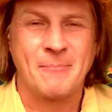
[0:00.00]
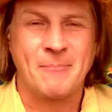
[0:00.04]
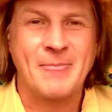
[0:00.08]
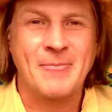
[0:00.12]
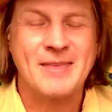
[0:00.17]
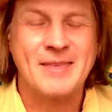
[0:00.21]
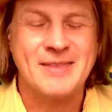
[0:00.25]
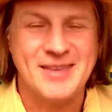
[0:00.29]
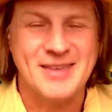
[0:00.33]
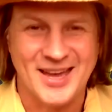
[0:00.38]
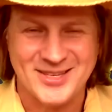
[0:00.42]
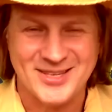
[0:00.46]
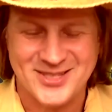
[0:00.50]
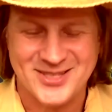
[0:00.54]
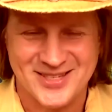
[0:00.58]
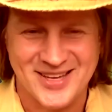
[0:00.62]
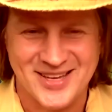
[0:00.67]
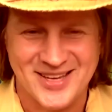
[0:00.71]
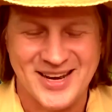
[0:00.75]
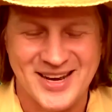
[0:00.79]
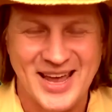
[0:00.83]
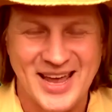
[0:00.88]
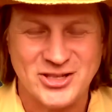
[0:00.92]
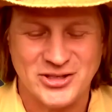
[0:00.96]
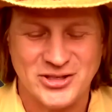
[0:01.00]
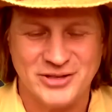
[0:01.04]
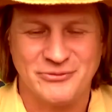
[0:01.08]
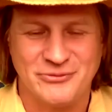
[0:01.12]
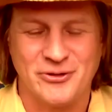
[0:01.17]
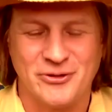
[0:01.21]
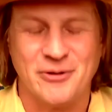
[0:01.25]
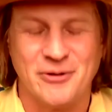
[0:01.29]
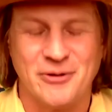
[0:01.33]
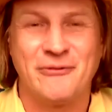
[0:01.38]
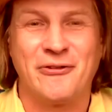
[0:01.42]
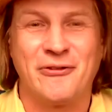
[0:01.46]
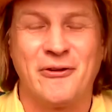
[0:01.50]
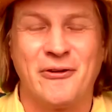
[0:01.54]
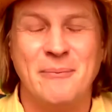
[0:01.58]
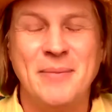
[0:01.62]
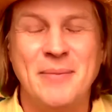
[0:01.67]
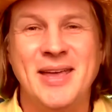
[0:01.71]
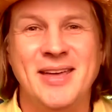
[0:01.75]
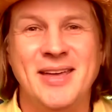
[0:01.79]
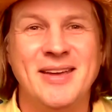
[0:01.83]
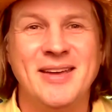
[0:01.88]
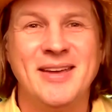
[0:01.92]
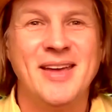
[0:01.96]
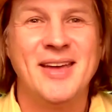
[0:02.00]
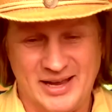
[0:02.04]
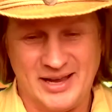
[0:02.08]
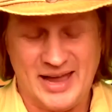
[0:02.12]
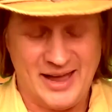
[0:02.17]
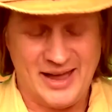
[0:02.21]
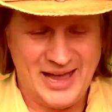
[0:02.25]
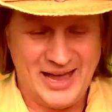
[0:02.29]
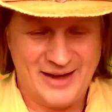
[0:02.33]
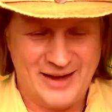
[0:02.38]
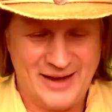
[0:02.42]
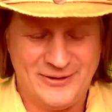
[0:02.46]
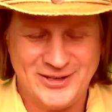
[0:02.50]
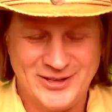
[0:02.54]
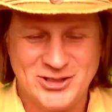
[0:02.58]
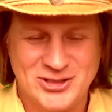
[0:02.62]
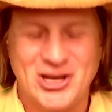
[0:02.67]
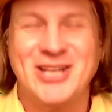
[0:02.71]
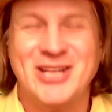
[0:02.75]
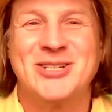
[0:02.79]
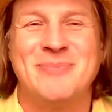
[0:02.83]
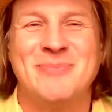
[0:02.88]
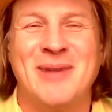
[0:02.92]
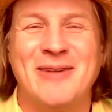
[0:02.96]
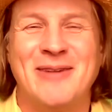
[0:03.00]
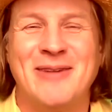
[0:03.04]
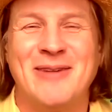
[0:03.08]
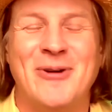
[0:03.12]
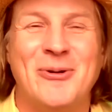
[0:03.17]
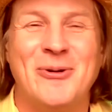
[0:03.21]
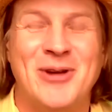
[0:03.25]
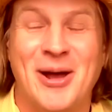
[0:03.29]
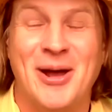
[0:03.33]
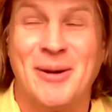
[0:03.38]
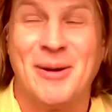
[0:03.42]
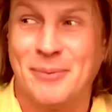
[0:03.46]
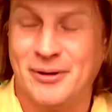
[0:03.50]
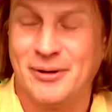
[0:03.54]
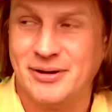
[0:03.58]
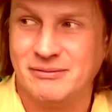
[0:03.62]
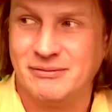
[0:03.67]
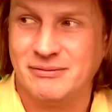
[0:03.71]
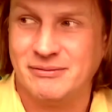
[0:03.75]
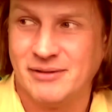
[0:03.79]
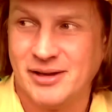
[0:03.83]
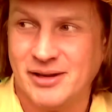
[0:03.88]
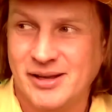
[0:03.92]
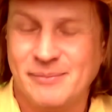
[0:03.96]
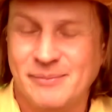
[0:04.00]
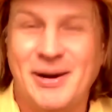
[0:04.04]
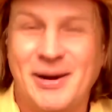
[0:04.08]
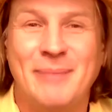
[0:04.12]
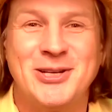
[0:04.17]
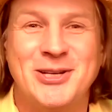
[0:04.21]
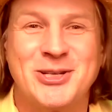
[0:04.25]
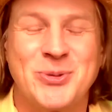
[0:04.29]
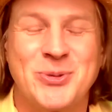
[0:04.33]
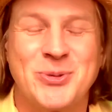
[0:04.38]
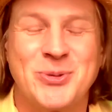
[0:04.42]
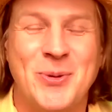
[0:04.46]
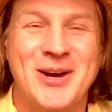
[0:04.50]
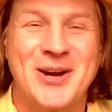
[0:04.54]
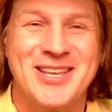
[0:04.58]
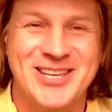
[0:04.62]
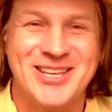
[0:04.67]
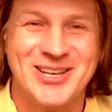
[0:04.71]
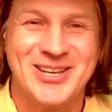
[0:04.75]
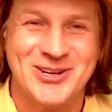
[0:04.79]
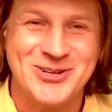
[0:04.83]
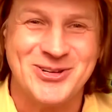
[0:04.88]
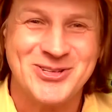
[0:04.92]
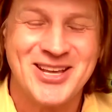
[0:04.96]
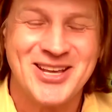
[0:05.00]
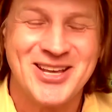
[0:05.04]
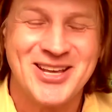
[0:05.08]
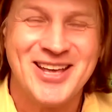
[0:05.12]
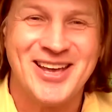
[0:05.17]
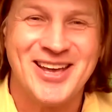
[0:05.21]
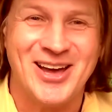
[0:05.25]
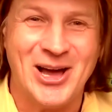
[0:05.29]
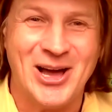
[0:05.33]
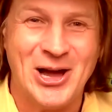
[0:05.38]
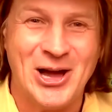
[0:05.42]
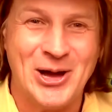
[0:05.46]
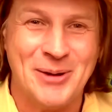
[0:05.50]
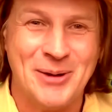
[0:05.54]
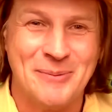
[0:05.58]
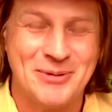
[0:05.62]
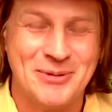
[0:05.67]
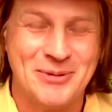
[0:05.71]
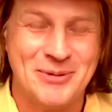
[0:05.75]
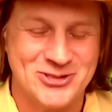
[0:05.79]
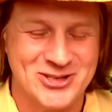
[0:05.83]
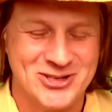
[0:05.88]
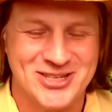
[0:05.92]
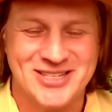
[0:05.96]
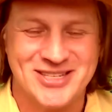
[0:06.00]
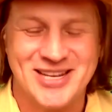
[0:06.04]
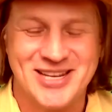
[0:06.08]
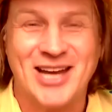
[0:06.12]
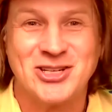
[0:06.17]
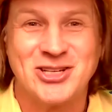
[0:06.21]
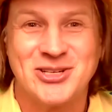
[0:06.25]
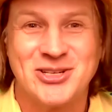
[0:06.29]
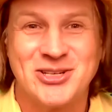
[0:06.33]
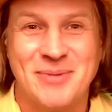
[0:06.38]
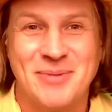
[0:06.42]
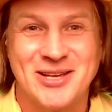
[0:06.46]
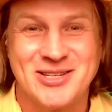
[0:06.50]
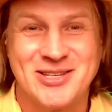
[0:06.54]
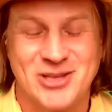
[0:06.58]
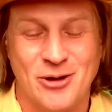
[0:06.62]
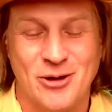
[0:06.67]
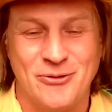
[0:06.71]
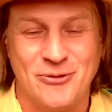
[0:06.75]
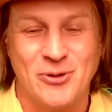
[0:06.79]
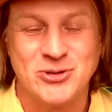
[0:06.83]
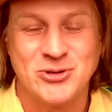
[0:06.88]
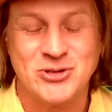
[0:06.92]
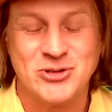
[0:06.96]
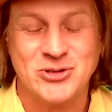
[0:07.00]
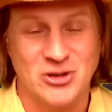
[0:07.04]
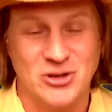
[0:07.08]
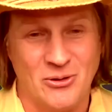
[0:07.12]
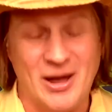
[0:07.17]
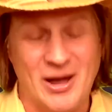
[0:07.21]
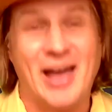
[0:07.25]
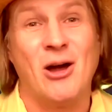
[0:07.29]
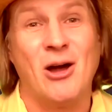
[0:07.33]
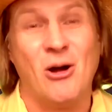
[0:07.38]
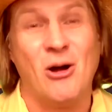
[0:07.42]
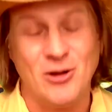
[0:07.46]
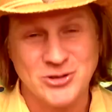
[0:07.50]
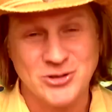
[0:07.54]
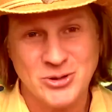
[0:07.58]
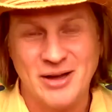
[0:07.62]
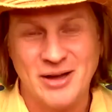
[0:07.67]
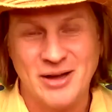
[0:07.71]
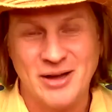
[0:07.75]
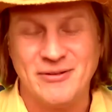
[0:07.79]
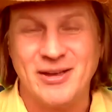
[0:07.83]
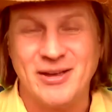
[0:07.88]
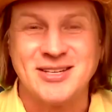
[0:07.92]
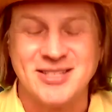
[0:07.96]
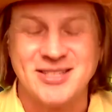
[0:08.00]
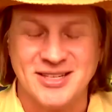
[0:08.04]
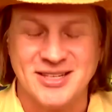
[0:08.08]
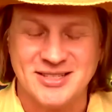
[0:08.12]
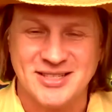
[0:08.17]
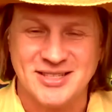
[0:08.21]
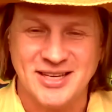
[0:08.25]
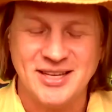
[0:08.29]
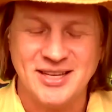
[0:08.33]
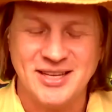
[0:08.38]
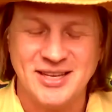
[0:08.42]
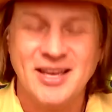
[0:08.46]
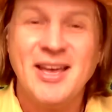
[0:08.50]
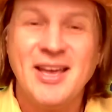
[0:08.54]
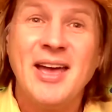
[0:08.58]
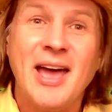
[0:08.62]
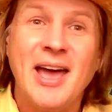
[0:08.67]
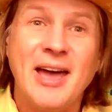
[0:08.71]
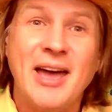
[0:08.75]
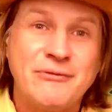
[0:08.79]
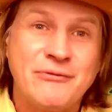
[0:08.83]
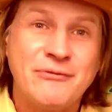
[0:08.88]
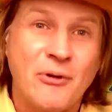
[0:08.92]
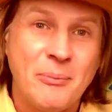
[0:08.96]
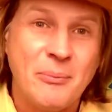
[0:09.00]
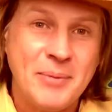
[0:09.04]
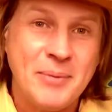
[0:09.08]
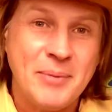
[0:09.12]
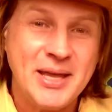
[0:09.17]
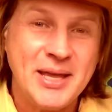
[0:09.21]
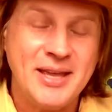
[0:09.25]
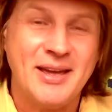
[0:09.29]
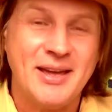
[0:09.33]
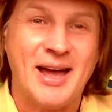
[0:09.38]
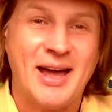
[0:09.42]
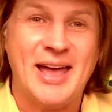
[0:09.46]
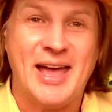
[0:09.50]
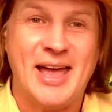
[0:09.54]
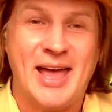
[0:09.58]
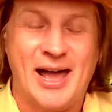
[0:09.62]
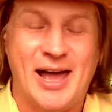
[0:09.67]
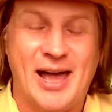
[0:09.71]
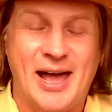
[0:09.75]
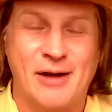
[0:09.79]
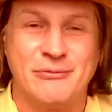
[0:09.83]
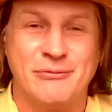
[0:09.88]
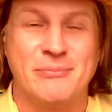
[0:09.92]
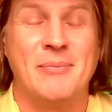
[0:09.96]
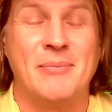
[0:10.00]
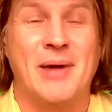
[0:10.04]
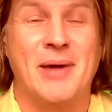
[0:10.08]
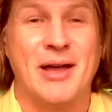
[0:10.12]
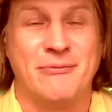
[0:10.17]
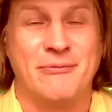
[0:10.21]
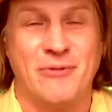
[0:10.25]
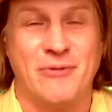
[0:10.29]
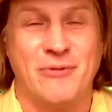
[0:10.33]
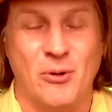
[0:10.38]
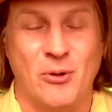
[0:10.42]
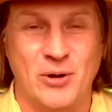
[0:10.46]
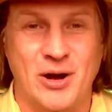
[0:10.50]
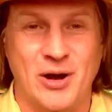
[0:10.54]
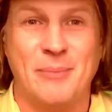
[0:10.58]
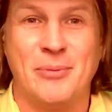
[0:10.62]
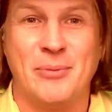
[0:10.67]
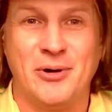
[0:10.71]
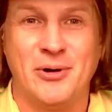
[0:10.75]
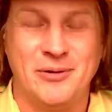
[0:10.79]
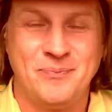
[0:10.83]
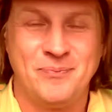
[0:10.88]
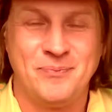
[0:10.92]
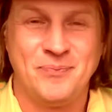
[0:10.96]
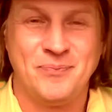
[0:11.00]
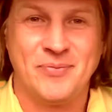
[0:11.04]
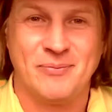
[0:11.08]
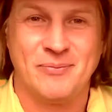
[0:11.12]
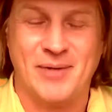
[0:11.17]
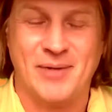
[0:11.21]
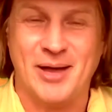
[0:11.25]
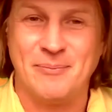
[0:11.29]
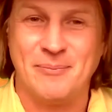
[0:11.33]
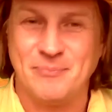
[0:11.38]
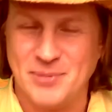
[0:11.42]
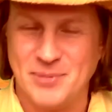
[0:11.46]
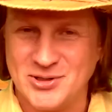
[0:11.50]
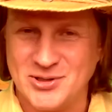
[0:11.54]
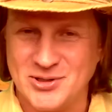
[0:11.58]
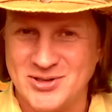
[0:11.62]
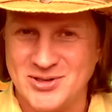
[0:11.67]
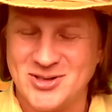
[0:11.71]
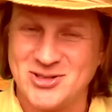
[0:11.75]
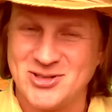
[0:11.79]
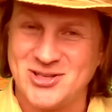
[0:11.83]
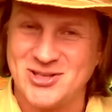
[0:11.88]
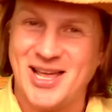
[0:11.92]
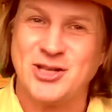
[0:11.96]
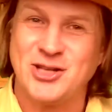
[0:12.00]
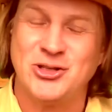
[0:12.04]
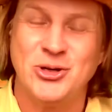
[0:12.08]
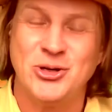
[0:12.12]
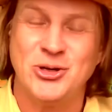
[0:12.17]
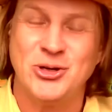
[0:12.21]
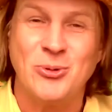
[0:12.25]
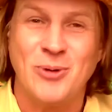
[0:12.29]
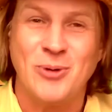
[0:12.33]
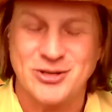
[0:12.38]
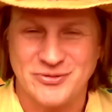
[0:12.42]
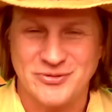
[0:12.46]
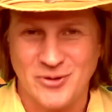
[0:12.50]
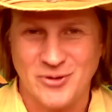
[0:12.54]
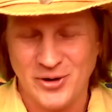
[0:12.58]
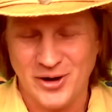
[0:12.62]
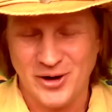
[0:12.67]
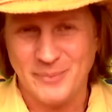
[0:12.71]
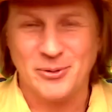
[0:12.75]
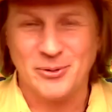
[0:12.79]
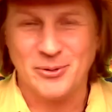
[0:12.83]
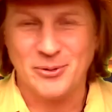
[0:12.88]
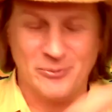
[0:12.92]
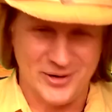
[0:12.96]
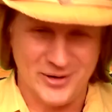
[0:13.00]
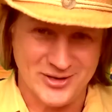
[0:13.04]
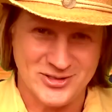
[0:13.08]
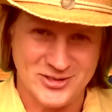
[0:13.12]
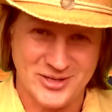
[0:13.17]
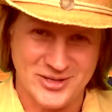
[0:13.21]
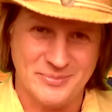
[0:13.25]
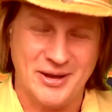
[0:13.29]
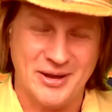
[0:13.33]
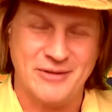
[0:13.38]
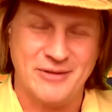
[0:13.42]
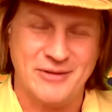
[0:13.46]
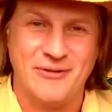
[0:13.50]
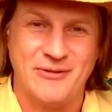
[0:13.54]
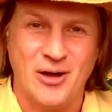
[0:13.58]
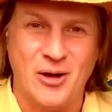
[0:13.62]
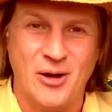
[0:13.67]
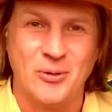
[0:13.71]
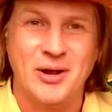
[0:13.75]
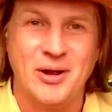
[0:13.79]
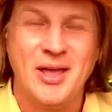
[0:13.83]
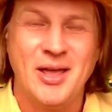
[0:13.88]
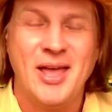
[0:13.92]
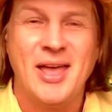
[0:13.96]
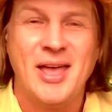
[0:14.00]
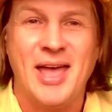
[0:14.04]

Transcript: Yes. And actually, for me, I haven't changed my phone number in probably 20 years. It's just attached to my cell phone. So I also have AT&T. And for me, I have my phone number, my business/US phone number rings in my phone.